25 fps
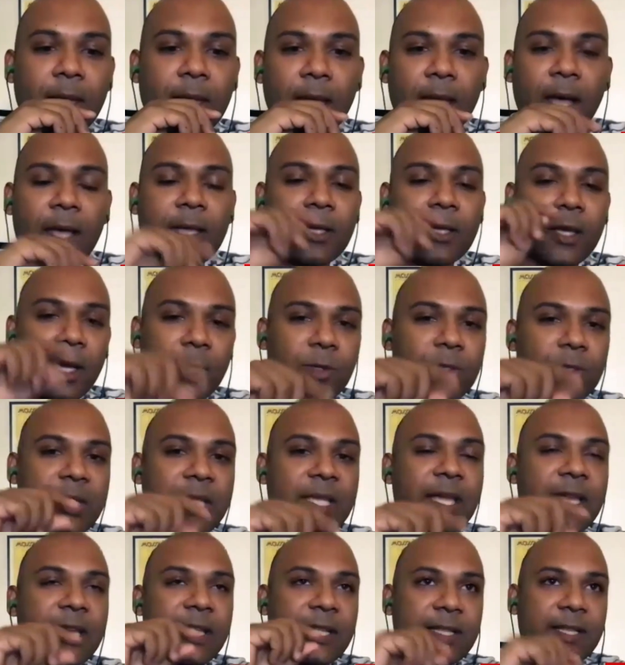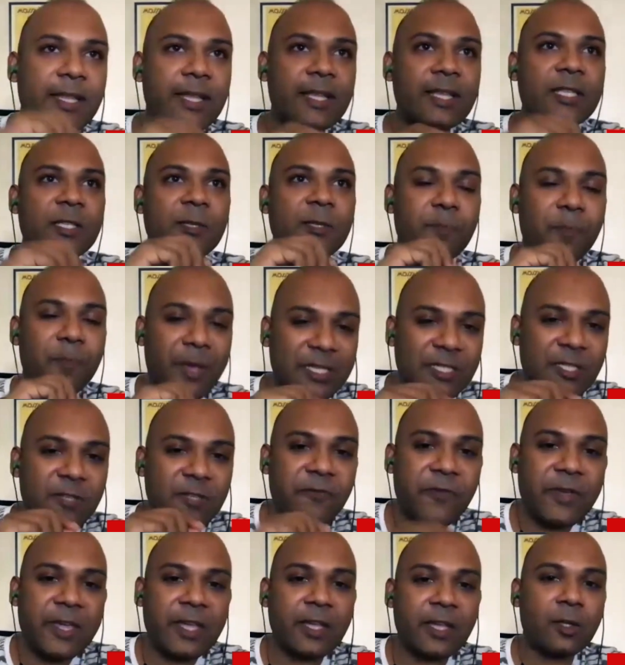Are you seeing anything
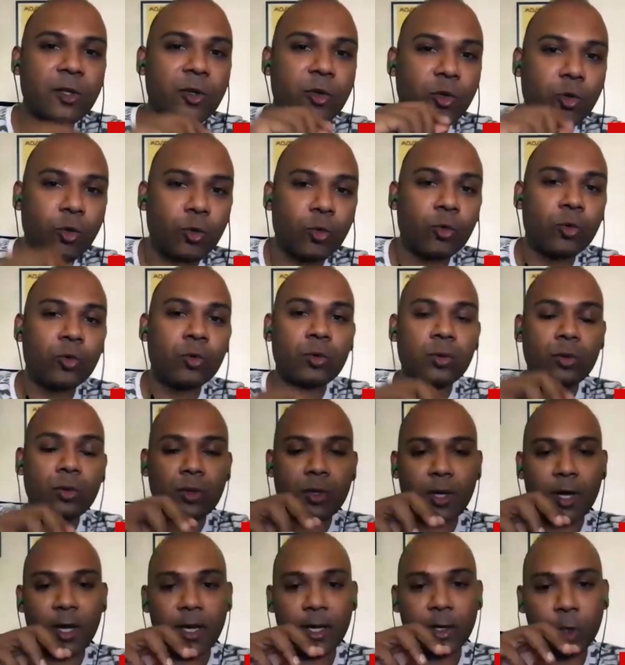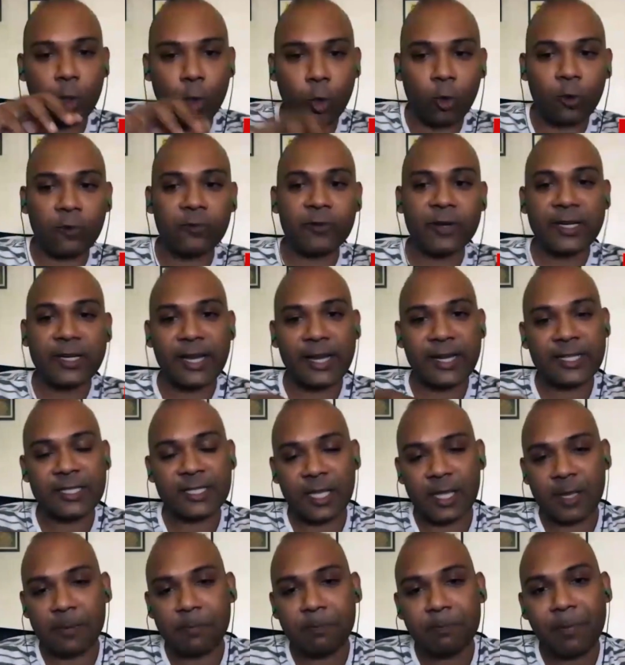specific to COVID and its
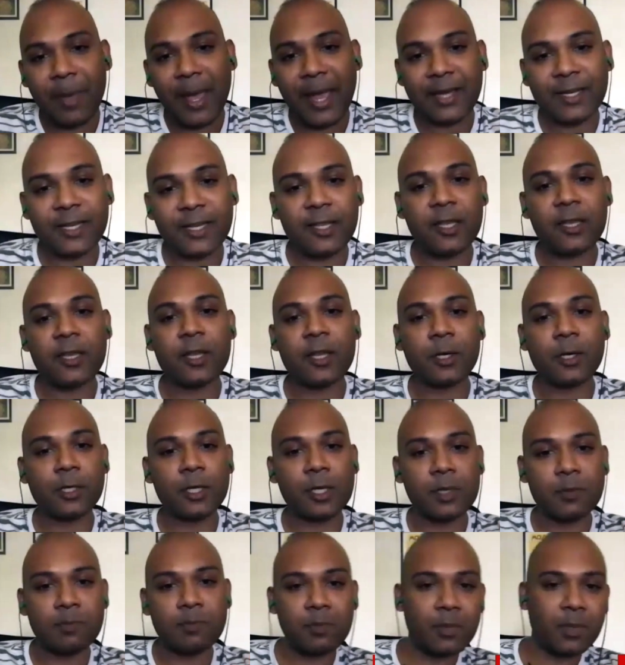impact in the near term?